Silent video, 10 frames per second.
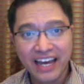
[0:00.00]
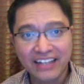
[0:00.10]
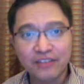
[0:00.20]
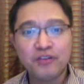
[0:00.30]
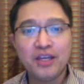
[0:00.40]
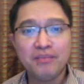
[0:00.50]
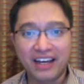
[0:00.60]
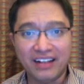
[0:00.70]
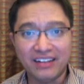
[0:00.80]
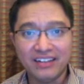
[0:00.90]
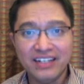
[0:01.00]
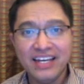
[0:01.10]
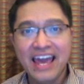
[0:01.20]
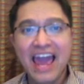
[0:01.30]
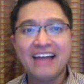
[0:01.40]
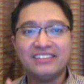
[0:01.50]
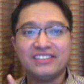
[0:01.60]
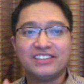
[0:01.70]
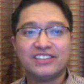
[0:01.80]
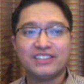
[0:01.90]
and the female.
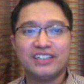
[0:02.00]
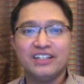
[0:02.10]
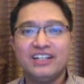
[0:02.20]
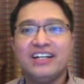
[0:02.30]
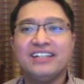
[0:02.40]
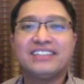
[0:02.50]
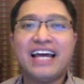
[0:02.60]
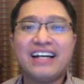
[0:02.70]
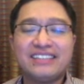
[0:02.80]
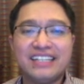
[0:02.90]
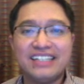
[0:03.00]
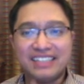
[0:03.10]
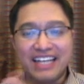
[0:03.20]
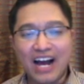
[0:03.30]
Hence, sex is the